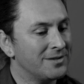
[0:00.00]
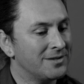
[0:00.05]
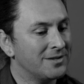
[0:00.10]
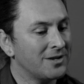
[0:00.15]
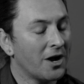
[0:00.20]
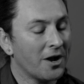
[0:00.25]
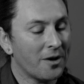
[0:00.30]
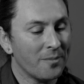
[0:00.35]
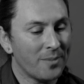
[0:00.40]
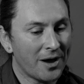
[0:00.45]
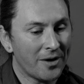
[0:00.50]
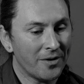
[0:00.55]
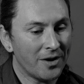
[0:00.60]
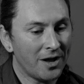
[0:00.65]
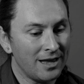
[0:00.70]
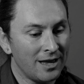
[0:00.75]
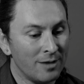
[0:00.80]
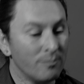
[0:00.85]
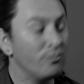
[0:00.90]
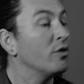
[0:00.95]
talk
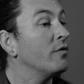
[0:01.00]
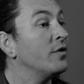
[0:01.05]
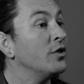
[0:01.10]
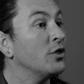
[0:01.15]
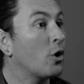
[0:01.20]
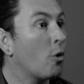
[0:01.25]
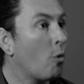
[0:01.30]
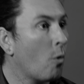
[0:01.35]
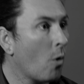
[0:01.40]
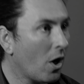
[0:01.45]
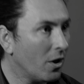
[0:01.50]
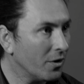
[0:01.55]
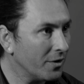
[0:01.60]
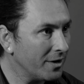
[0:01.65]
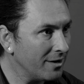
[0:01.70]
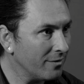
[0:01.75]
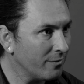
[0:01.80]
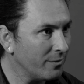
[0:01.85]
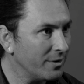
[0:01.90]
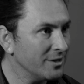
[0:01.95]
about improving the
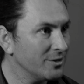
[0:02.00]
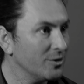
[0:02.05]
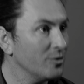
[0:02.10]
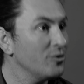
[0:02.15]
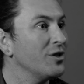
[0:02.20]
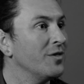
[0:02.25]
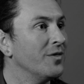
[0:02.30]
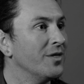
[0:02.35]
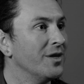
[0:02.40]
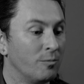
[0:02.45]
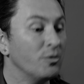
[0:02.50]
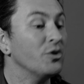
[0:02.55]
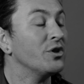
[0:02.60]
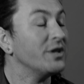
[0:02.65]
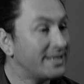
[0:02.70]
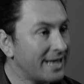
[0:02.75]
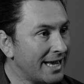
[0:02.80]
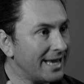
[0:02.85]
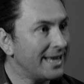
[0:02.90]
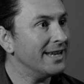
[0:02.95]
quality of research and really
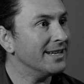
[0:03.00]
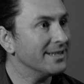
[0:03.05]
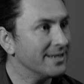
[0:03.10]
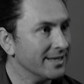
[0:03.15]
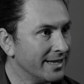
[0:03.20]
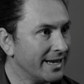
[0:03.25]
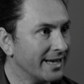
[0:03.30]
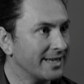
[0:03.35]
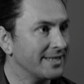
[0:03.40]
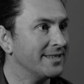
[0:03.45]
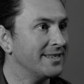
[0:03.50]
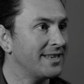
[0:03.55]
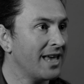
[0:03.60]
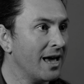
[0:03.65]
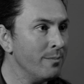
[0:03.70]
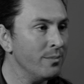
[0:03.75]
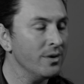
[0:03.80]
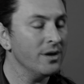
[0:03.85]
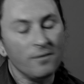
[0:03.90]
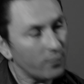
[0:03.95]
taking it to the next
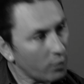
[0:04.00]
step.